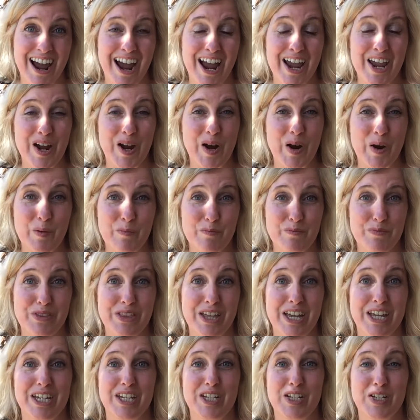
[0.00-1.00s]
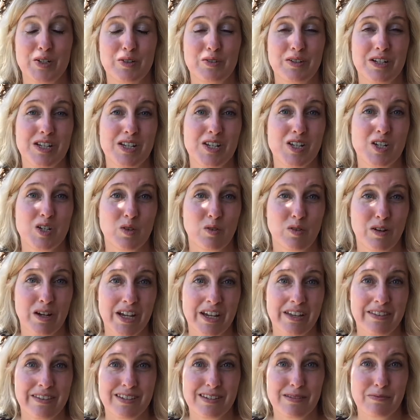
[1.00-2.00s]
I hope that you
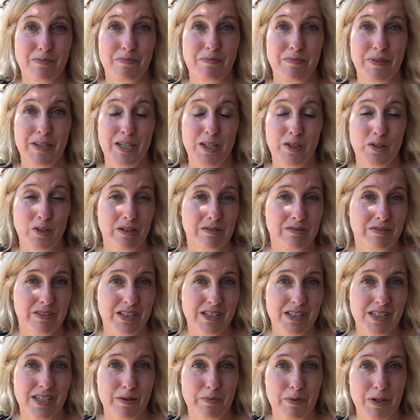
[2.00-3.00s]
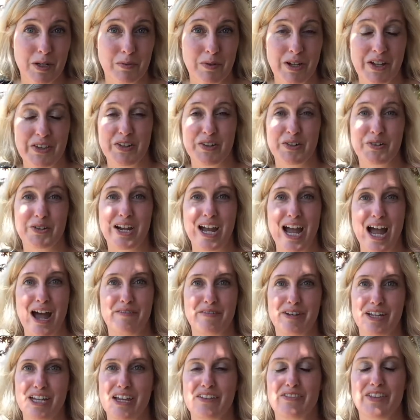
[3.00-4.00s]
enjoy this beautiful summer weather we're
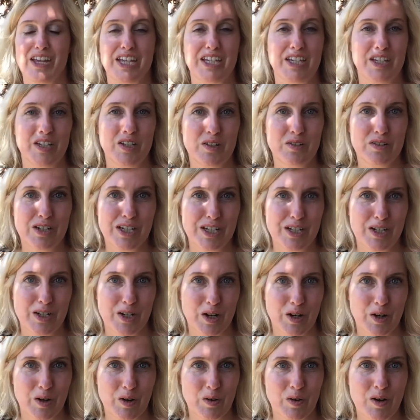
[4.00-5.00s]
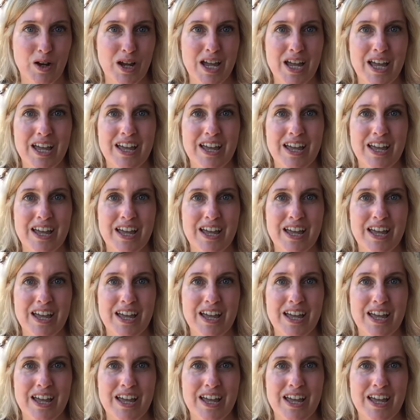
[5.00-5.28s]
having and that you go